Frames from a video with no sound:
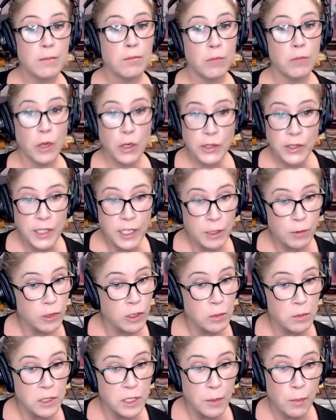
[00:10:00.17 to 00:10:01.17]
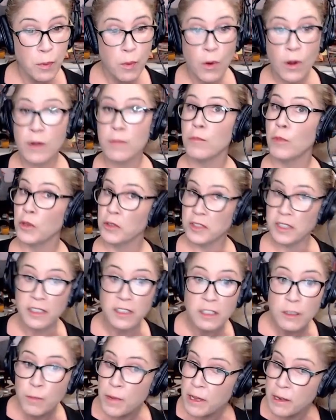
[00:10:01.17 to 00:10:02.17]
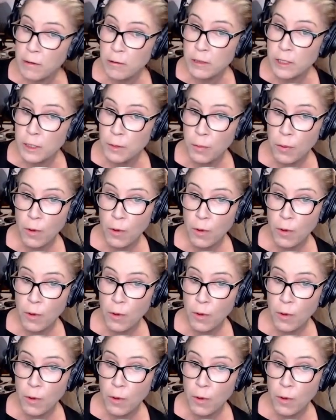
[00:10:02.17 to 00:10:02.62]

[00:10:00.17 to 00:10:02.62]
multi room support, multi speaker